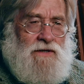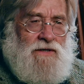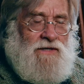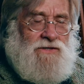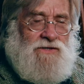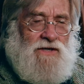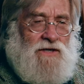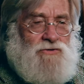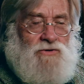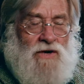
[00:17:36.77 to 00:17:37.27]

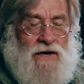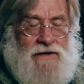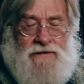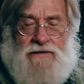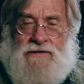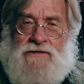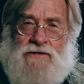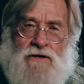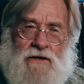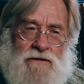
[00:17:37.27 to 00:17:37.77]
it's not trying
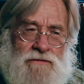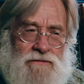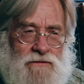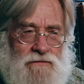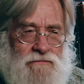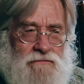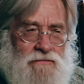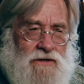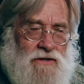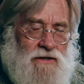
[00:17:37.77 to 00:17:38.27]
to,
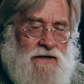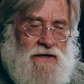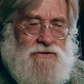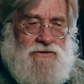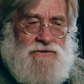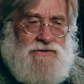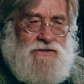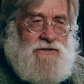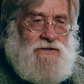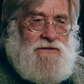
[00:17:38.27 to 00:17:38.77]

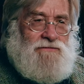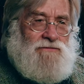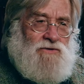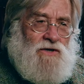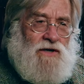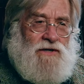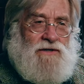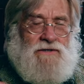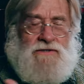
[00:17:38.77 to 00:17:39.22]
Michelangelo's isn't even trying